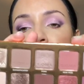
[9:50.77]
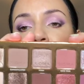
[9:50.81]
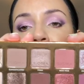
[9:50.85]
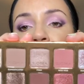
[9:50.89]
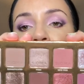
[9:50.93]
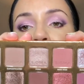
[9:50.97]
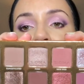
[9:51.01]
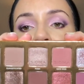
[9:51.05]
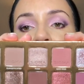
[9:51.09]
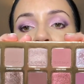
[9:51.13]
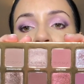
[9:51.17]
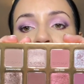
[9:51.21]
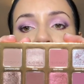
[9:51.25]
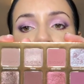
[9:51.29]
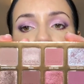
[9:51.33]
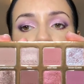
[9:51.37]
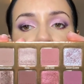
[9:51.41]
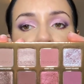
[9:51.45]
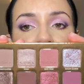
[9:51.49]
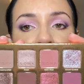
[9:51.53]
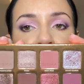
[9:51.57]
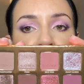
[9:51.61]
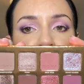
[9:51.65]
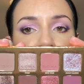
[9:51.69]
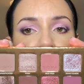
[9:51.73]
This one
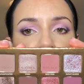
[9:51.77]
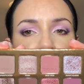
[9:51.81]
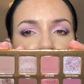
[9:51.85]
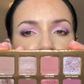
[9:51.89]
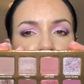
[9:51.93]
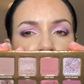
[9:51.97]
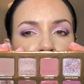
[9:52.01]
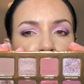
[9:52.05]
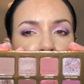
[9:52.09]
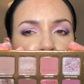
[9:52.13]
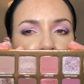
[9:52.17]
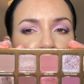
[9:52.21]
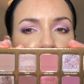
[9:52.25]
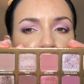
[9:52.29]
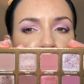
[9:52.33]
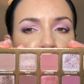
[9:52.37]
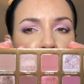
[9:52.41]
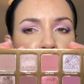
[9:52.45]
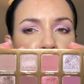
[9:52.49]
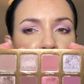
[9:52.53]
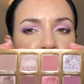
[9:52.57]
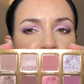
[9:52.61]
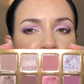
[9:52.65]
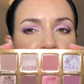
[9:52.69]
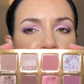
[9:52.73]
I do think
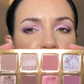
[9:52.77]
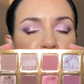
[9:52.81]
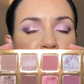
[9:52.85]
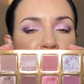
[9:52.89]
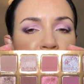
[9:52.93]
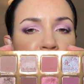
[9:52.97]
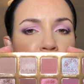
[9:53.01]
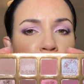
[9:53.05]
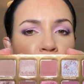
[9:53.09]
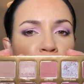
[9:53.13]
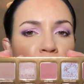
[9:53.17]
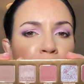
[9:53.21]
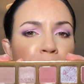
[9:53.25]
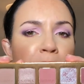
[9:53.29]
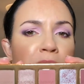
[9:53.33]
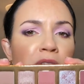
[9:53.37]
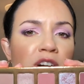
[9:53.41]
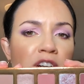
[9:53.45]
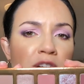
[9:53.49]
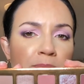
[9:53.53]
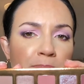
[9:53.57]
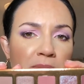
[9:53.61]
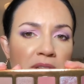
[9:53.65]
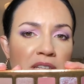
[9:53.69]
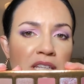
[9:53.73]
pulls a bit more
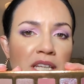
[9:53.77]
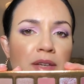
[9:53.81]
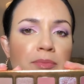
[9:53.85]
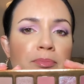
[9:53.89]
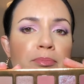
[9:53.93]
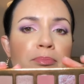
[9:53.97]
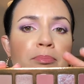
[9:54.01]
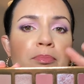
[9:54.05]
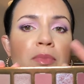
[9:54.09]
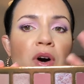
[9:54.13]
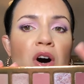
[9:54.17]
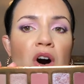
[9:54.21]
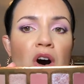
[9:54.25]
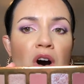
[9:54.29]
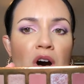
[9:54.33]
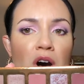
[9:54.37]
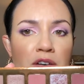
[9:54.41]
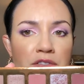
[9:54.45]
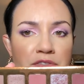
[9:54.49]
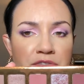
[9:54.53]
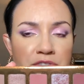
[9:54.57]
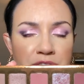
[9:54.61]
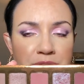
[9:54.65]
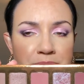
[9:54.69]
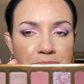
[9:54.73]
purpley mauve.